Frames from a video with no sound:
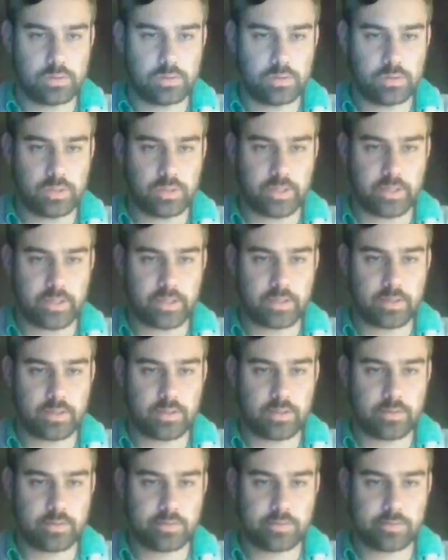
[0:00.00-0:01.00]
Like,
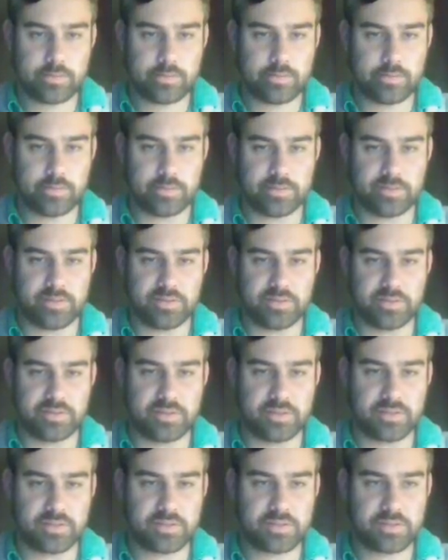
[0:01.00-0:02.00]
this is
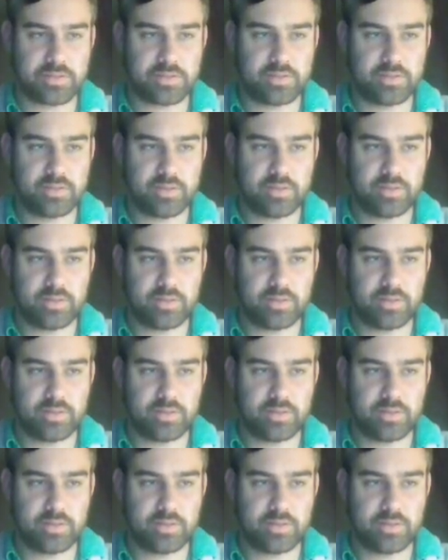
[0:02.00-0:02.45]
just